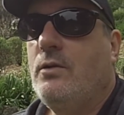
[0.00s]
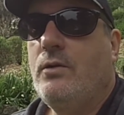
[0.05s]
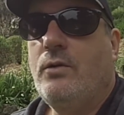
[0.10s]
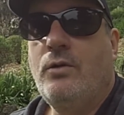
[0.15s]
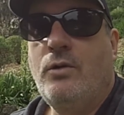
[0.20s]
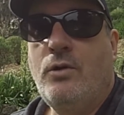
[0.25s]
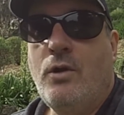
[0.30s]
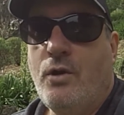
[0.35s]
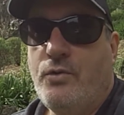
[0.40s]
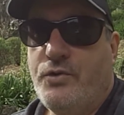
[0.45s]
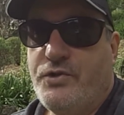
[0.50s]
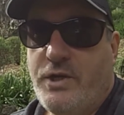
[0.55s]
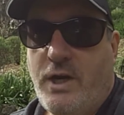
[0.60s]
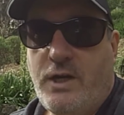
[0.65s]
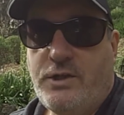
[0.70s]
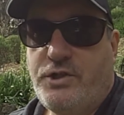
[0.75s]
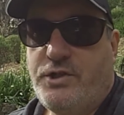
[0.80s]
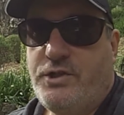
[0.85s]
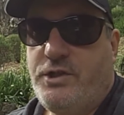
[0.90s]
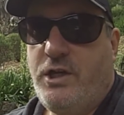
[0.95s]
no
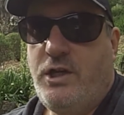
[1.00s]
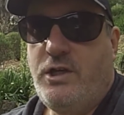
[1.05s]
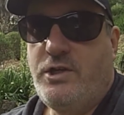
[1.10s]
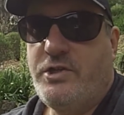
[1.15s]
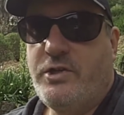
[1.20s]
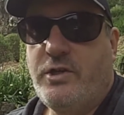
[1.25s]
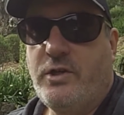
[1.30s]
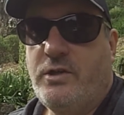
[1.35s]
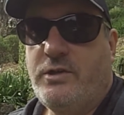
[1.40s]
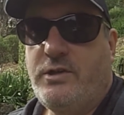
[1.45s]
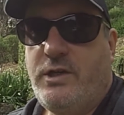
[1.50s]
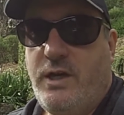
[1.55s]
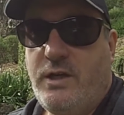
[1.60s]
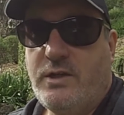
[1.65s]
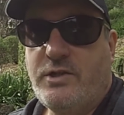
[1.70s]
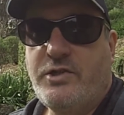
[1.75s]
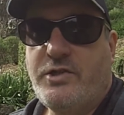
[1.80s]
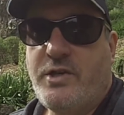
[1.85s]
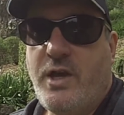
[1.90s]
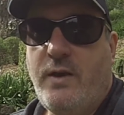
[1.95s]
such
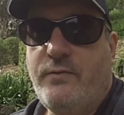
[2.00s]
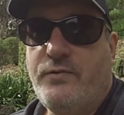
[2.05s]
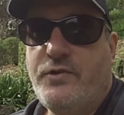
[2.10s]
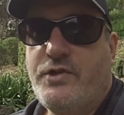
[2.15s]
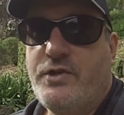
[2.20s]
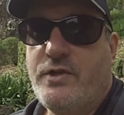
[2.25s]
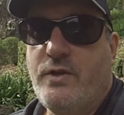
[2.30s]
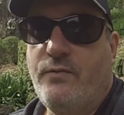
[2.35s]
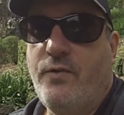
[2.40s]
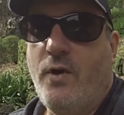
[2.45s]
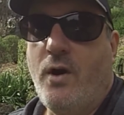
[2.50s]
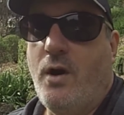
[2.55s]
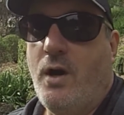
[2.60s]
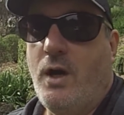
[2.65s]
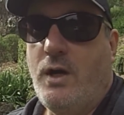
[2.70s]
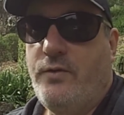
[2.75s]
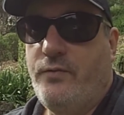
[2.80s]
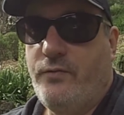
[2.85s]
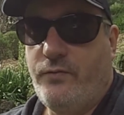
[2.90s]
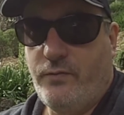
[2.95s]
texts have
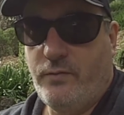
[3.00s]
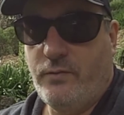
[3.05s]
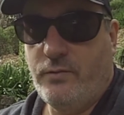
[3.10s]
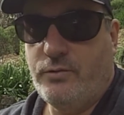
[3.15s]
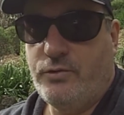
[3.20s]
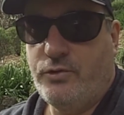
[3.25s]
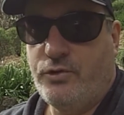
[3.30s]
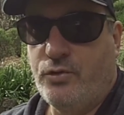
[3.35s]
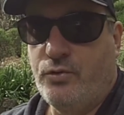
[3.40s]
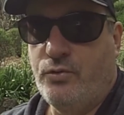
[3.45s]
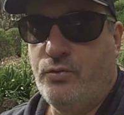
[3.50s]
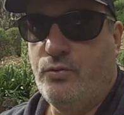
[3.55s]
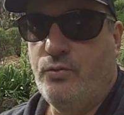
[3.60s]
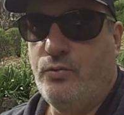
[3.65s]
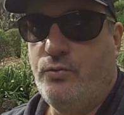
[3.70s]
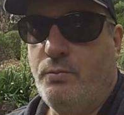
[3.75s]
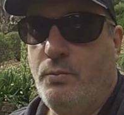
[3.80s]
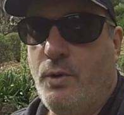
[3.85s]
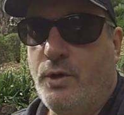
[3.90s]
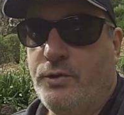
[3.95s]
survived to
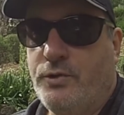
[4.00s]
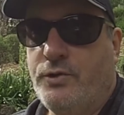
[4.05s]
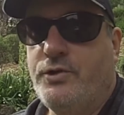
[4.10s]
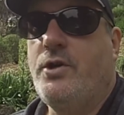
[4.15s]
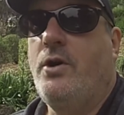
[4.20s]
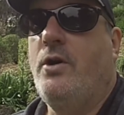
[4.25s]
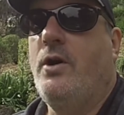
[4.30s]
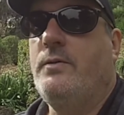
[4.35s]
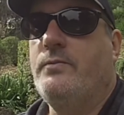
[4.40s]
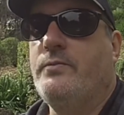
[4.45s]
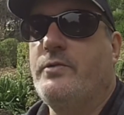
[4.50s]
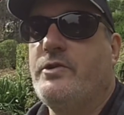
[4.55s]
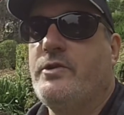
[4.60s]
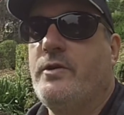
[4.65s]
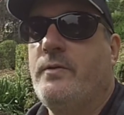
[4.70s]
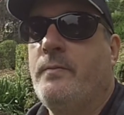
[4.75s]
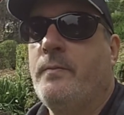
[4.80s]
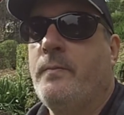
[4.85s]
modern times.